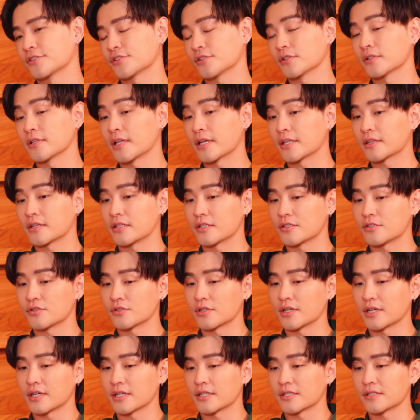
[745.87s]
So like did you
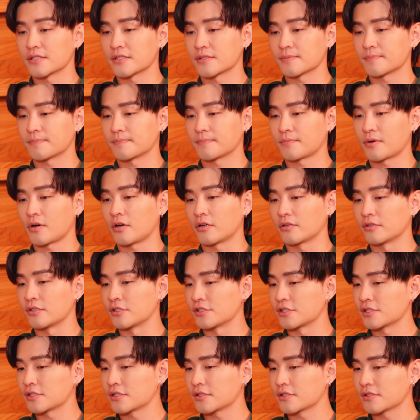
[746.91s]
guys
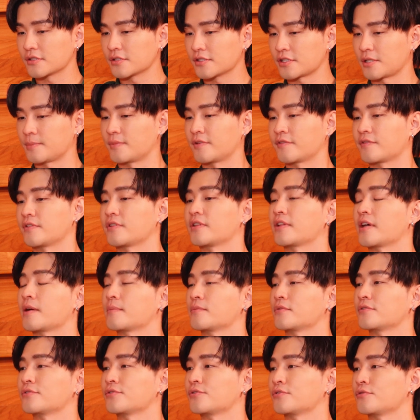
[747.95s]
polish some of the
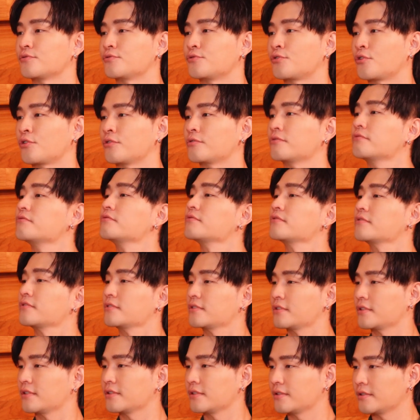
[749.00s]
demos you wrote
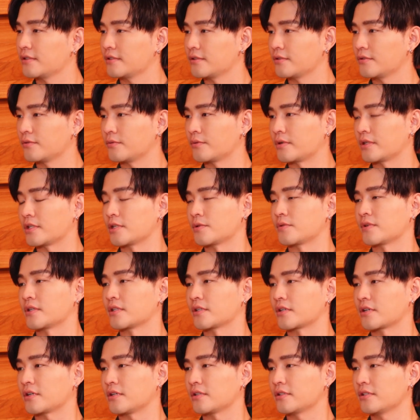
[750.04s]
when you were
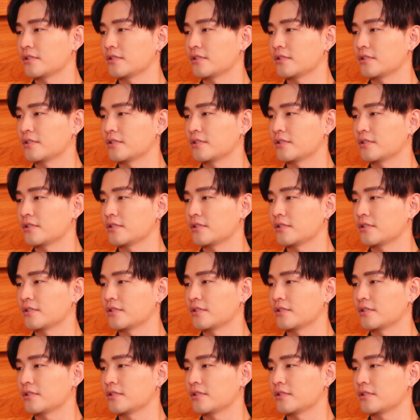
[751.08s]
in college?